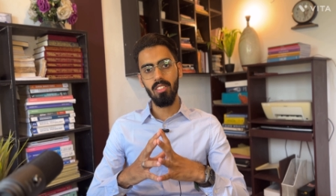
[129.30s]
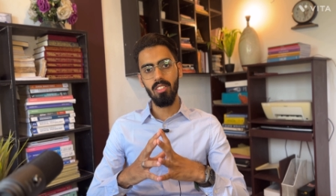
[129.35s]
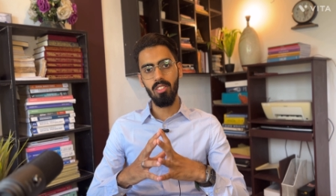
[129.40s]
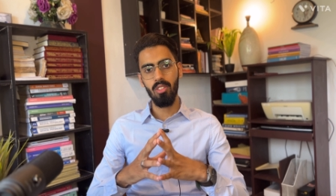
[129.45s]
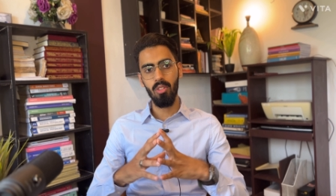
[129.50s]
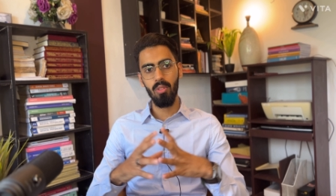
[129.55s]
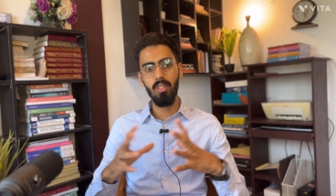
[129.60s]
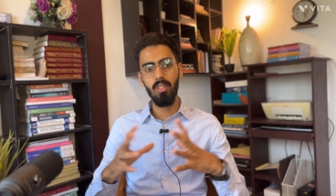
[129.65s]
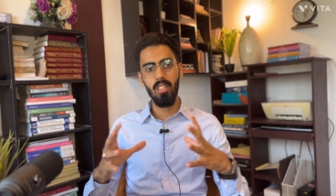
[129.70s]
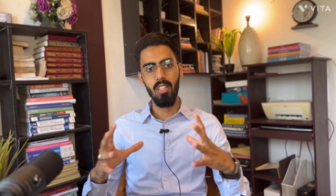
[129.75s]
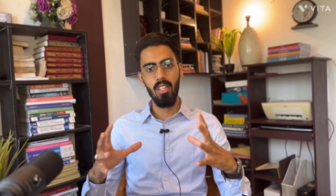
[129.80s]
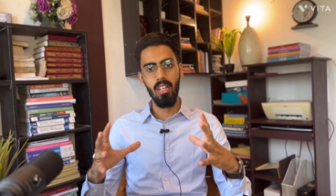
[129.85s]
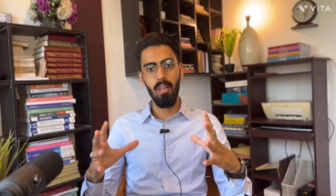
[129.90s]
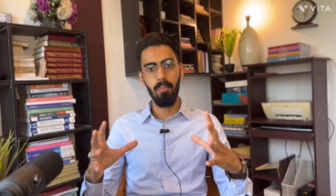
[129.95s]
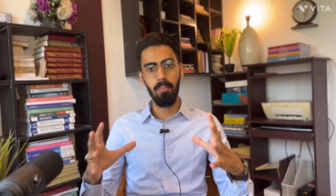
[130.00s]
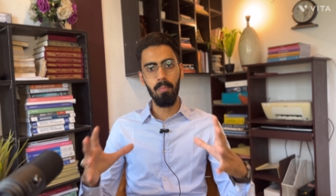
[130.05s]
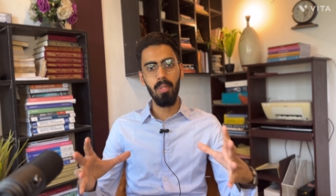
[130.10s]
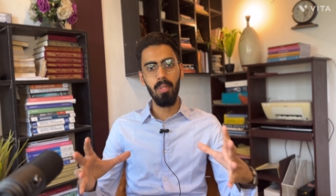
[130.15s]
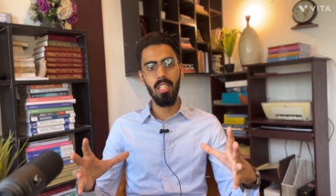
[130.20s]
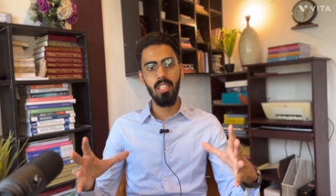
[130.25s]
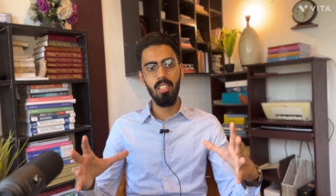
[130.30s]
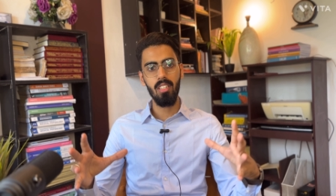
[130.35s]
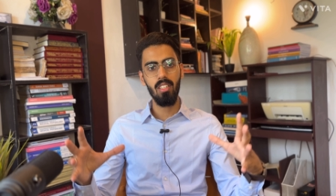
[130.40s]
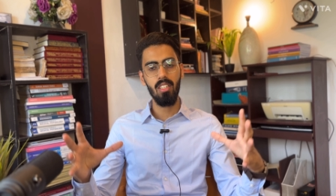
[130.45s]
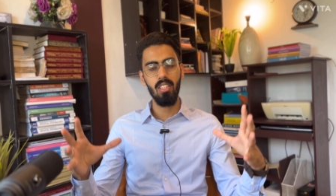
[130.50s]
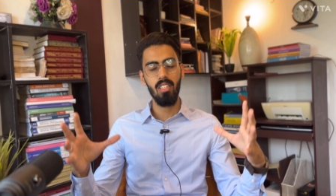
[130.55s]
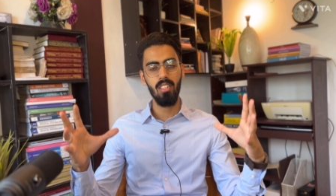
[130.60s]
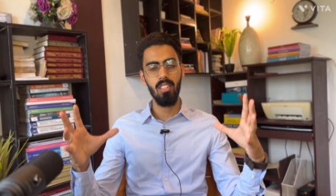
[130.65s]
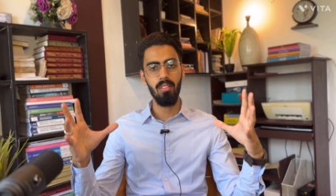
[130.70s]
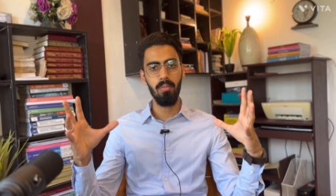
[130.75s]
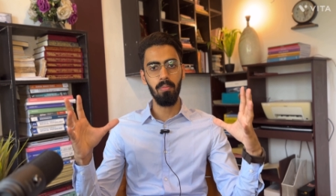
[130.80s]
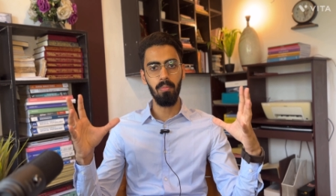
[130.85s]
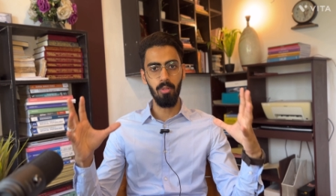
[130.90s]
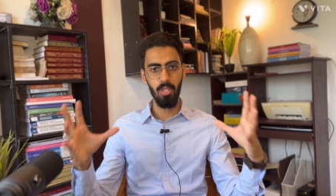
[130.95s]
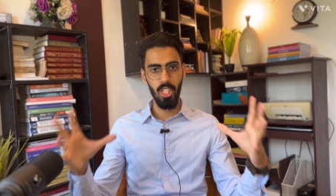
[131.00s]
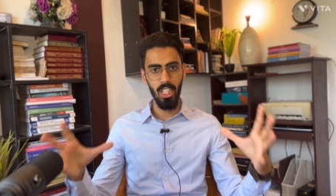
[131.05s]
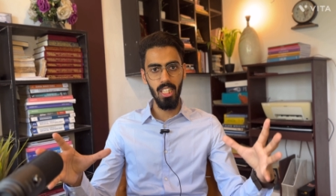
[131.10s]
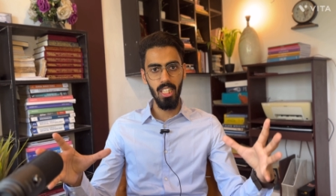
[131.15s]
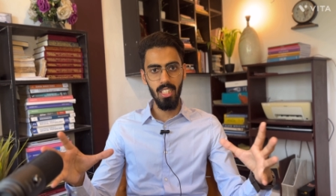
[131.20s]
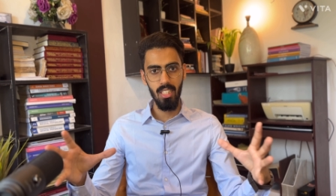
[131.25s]
took a big
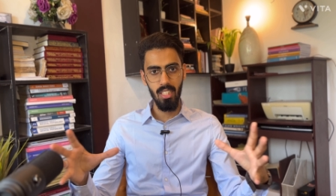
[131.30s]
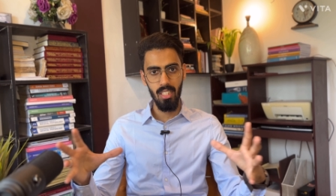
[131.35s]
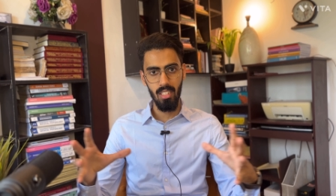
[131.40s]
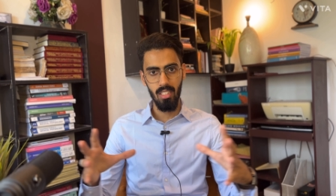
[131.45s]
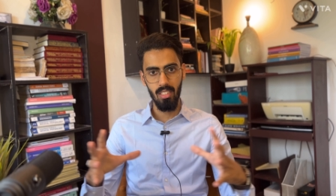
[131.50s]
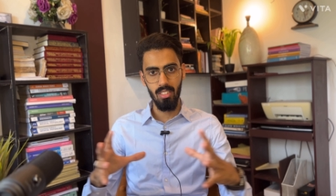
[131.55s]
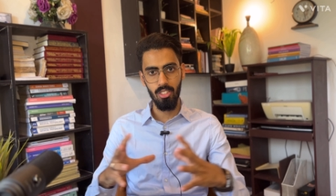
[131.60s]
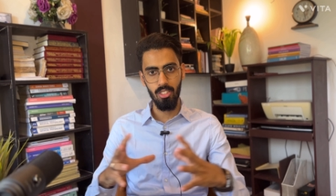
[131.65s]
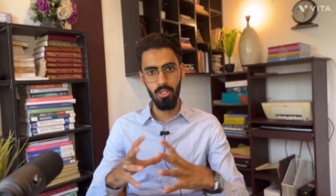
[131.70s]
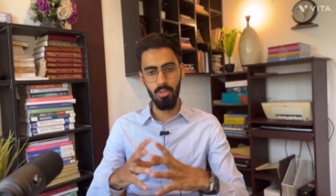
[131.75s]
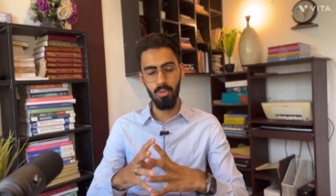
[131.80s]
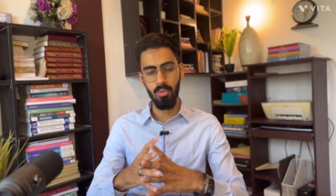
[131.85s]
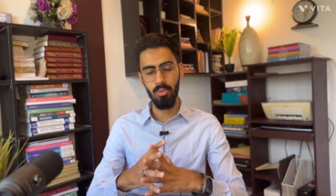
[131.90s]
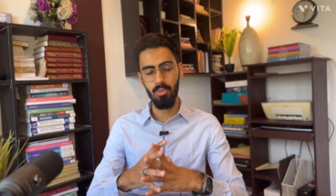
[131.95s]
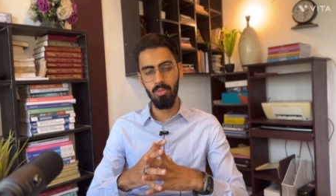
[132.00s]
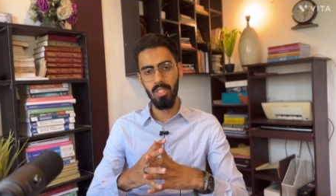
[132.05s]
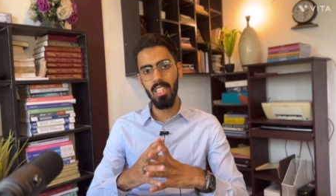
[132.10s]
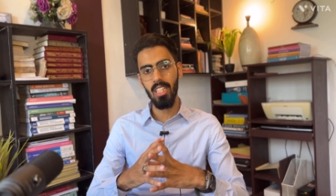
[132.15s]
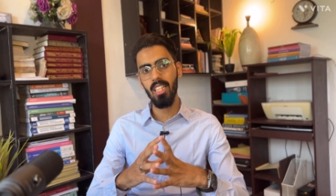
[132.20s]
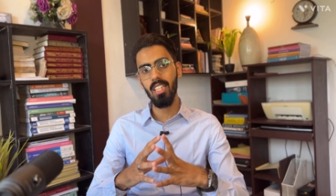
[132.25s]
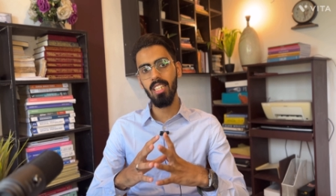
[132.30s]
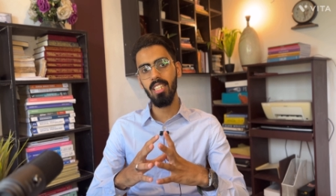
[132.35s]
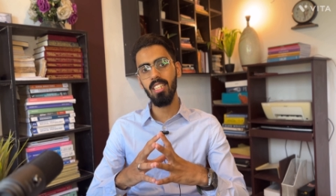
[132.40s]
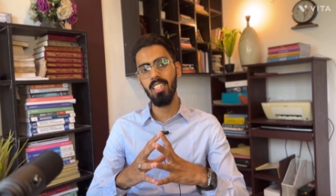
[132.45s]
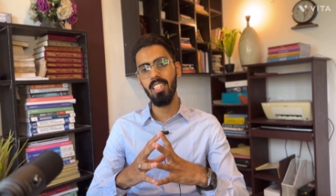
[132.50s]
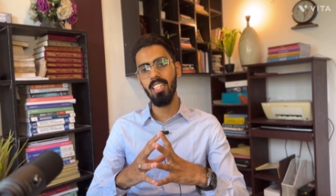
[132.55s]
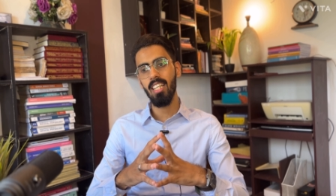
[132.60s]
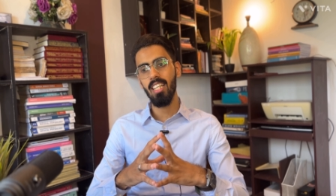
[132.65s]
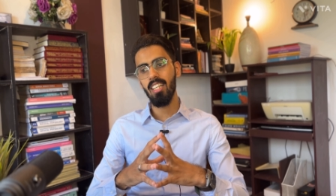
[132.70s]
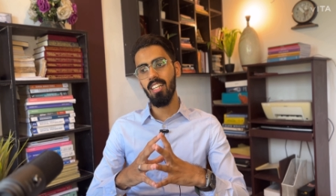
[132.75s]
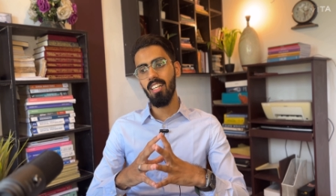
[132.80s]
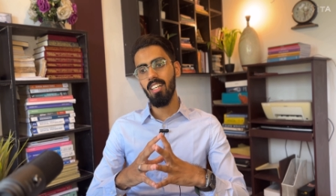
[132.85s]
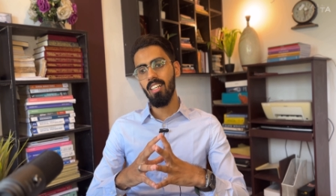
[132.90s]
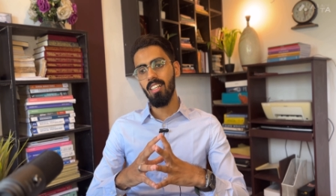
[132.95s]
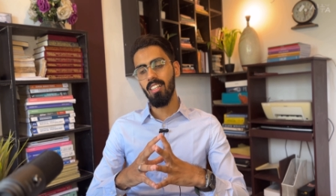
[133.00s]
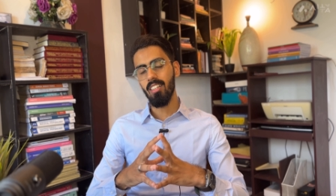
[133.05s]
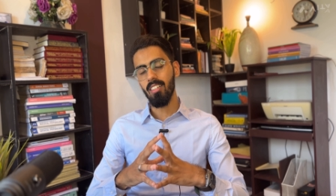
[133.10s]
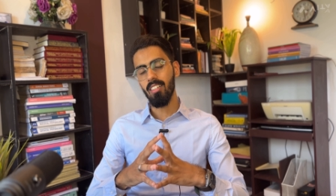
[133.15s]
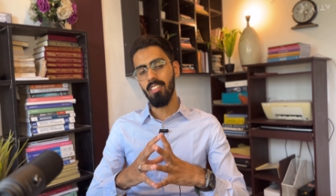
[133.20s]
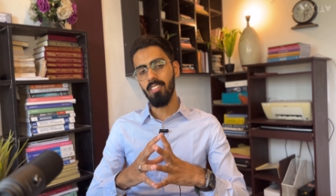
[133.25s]
break to really
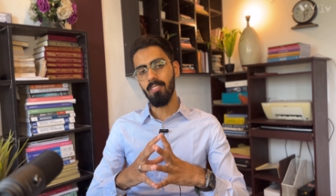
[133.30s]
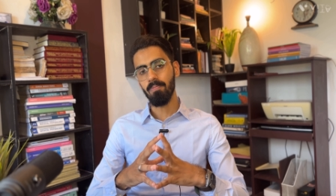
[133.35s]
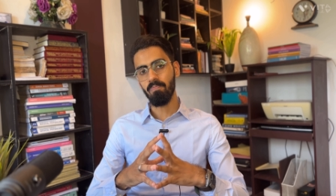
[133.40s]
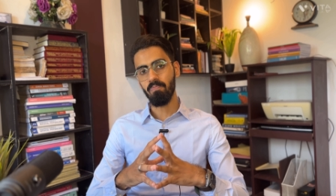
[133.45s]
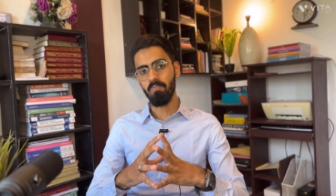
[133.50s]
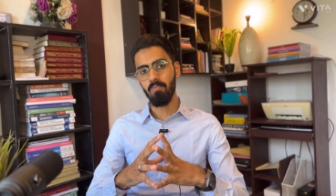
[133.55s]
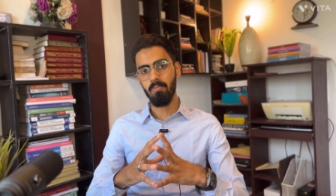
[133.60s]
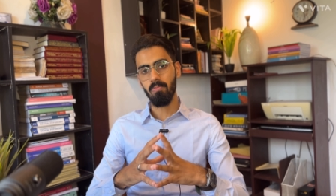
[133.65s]
um,